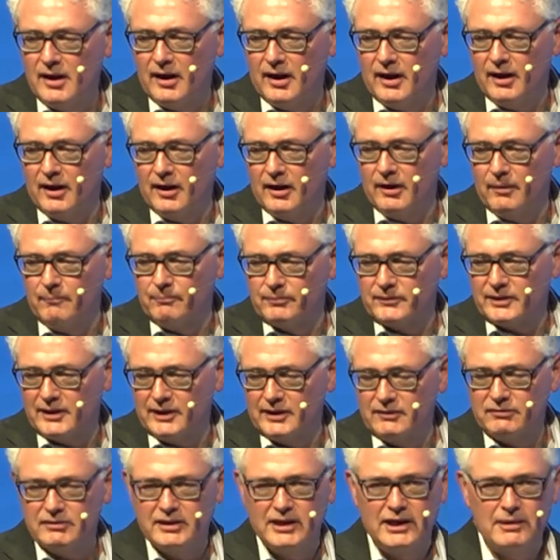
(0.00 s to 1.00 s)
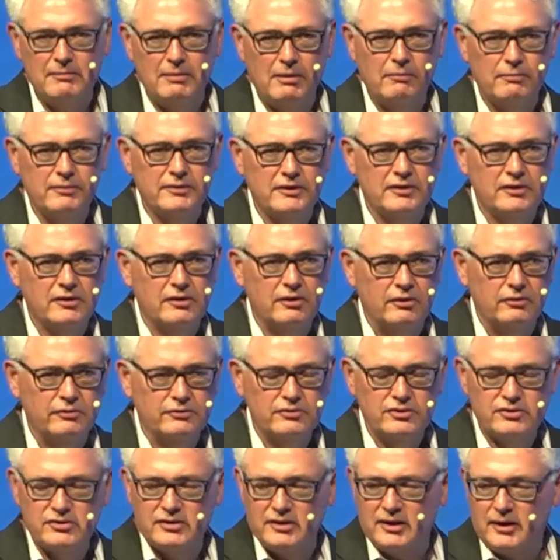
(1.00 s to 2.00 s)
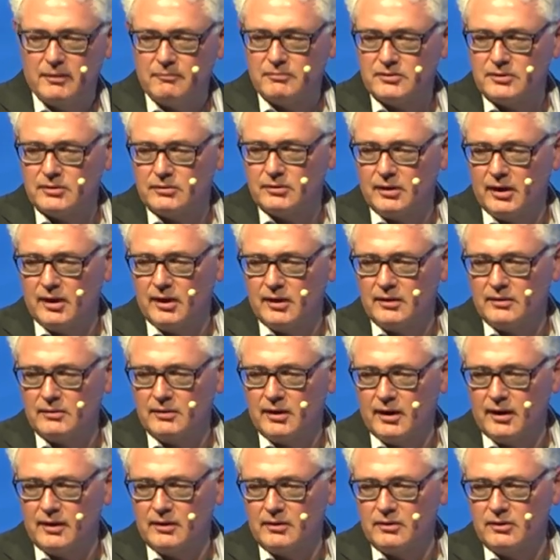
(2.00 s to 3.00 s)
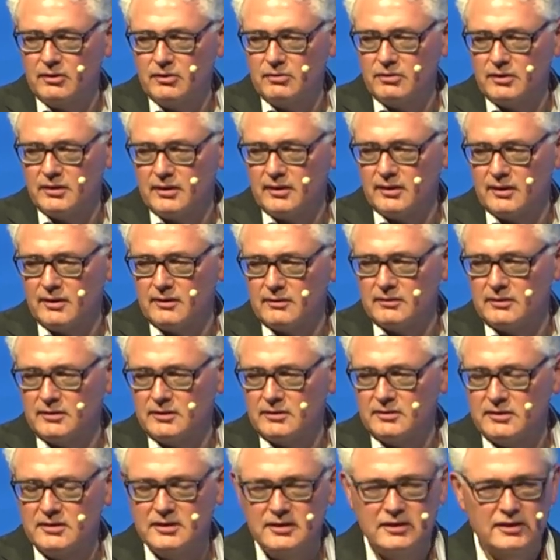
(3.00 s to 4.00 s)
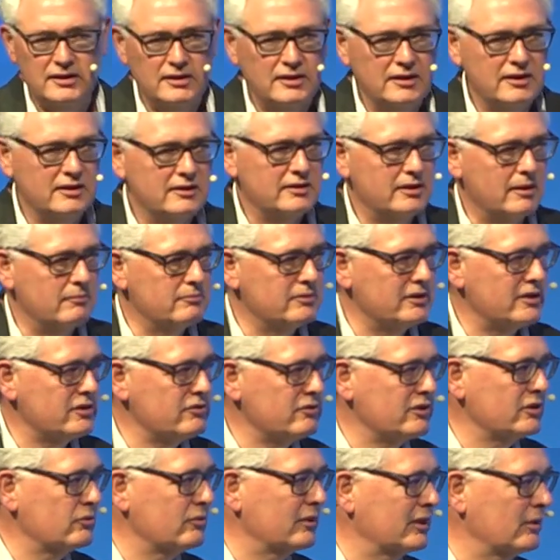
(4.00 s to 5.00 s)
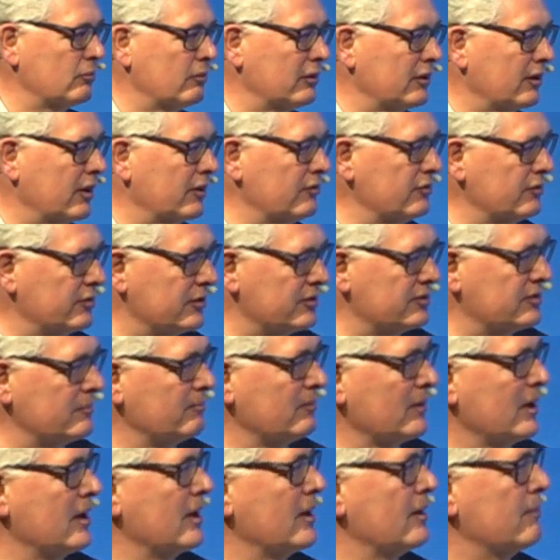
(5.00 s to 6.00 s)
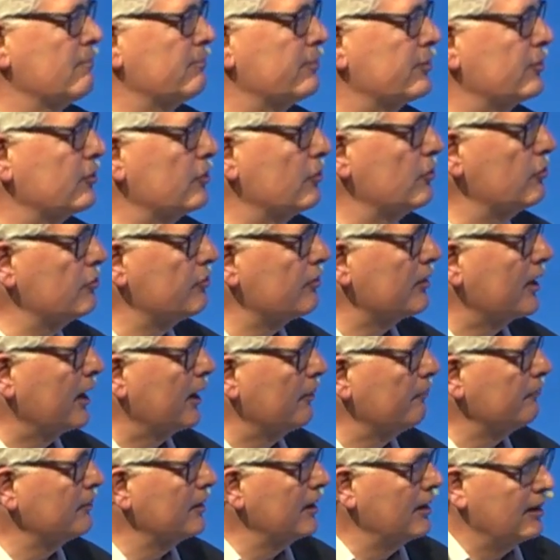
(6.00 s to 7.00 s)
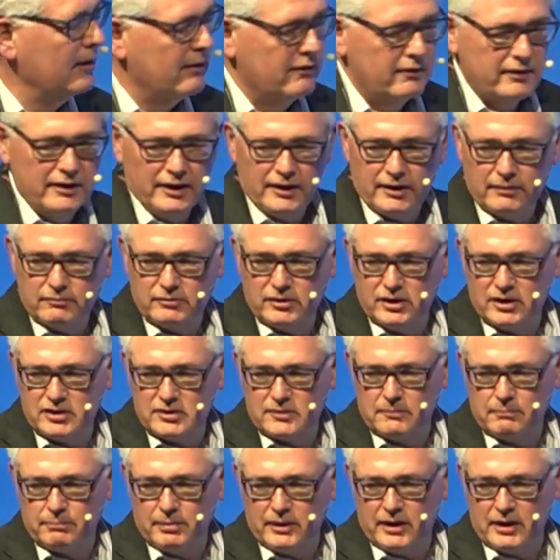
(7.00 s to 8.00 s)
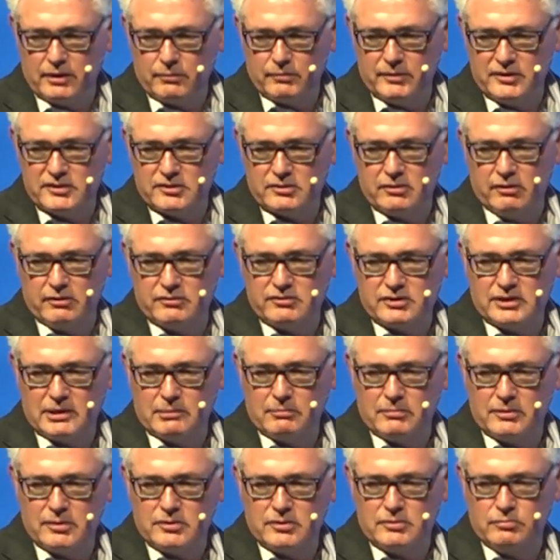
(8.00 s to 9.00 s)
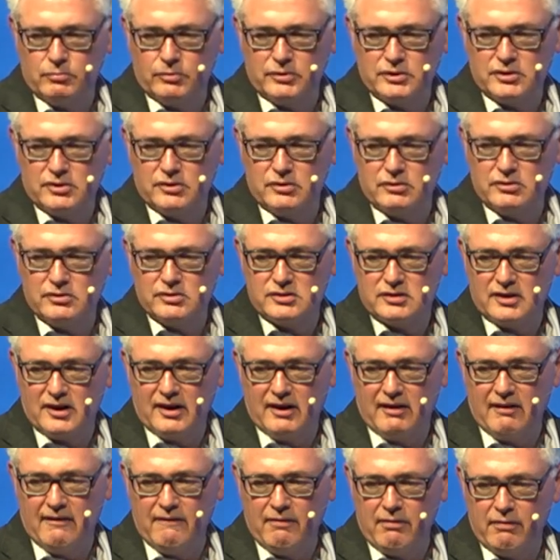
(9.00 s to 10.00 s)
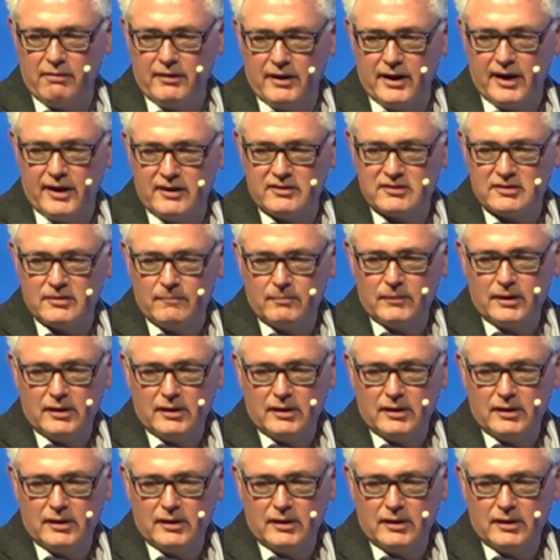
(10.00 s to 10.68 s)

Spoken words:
kind of came up with the concept, and looking at the Thames Estuary 2100 program, the adaptation pathways concept was used in that.